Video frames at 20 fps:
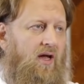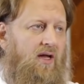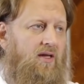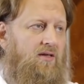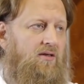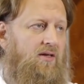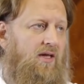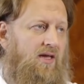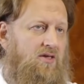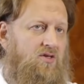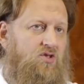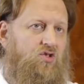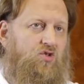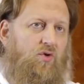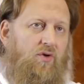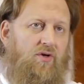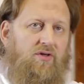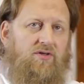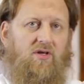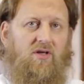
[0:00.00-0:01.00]
And in
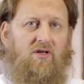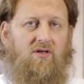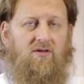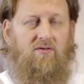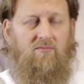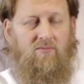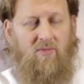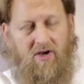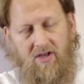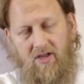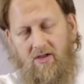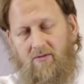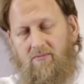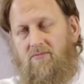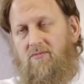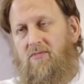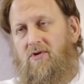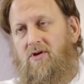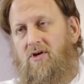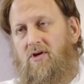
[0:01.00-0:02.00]
Surah
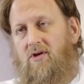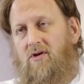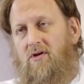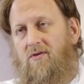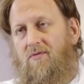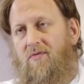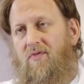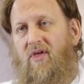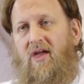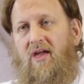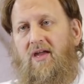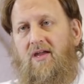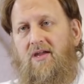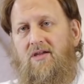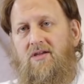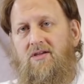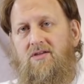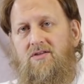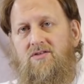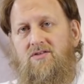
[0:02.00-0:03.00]
al-Maryam, there
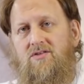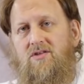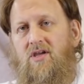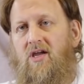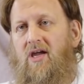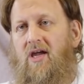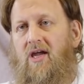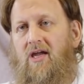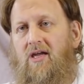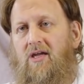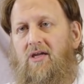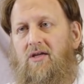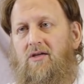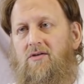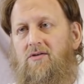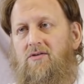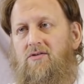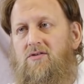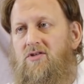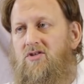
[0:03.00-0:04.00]
is
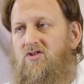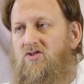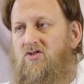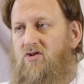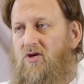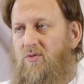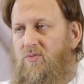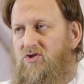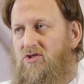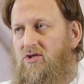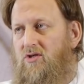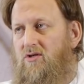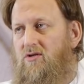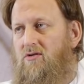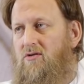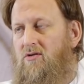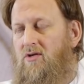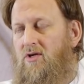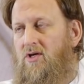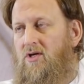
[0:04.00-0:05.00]
a
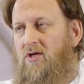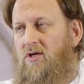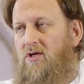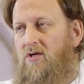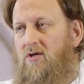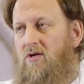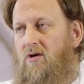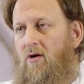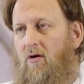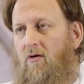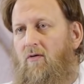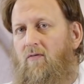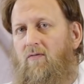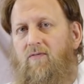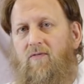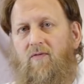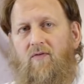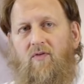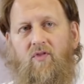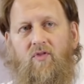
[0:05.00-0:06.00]
description
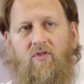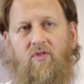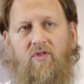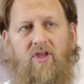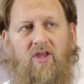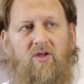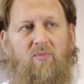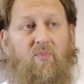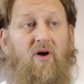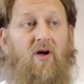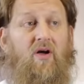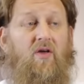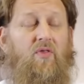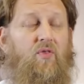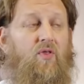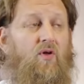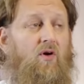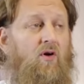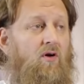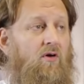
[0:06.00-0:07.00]
of the
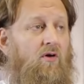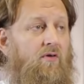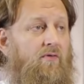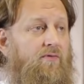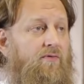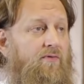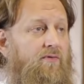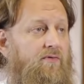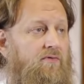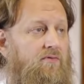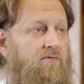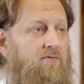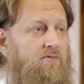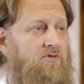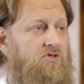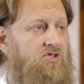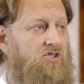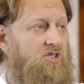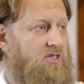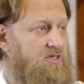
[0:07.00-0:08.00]
birth of
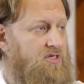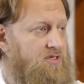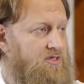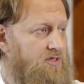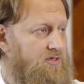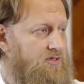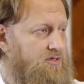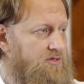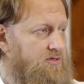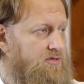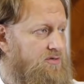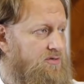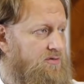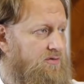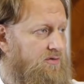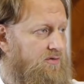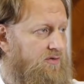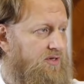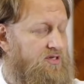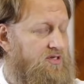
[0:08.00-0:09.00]
Jesus,
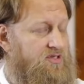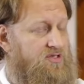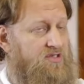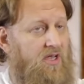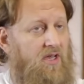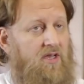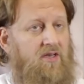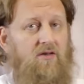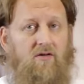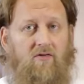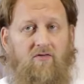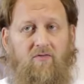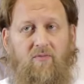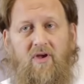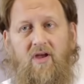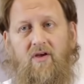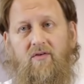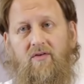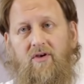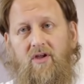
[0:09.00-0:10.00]
the son of
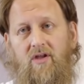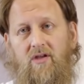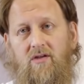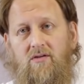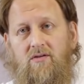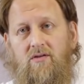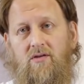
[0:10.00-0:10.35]
Mary,